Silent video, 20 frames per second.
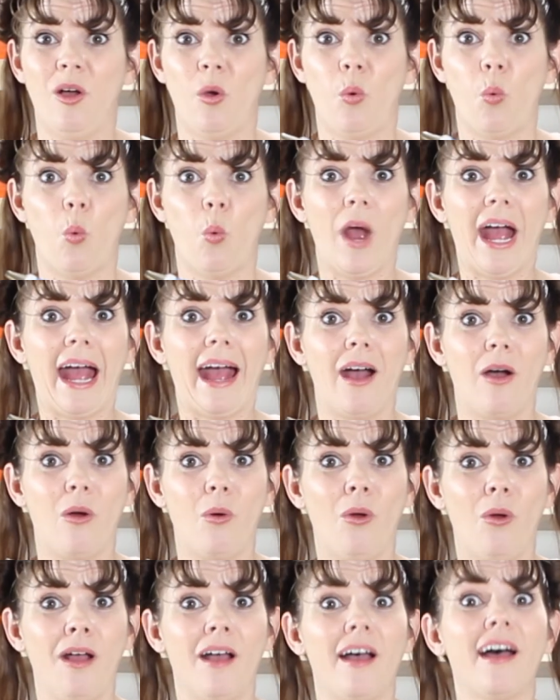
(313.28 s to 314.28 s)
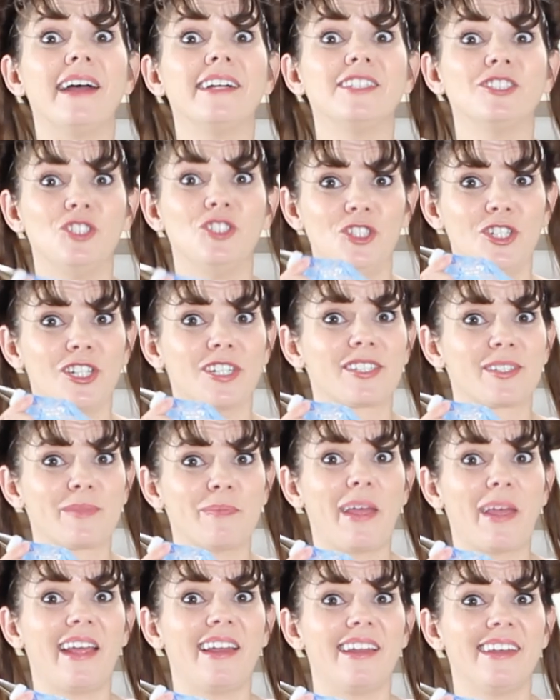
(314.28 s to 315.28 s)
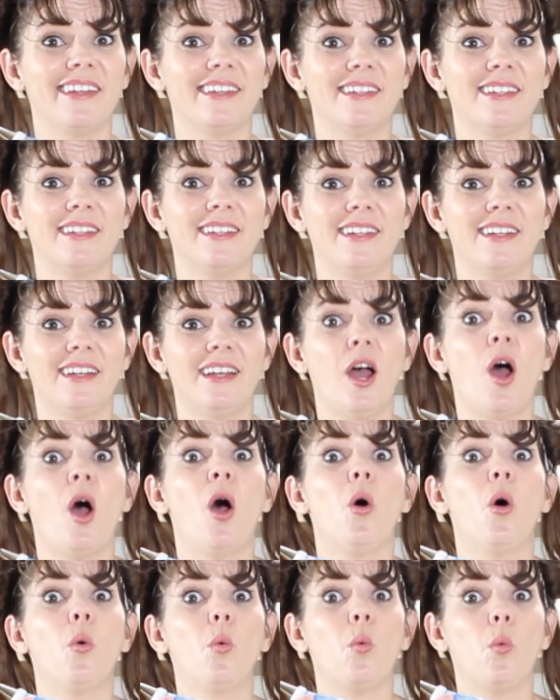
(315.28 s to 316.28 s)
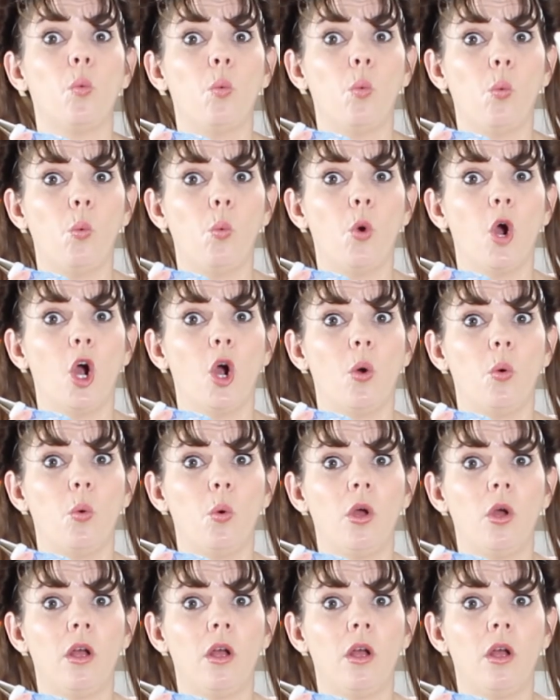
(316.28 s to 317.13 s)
Wow, I just made it. Whoa.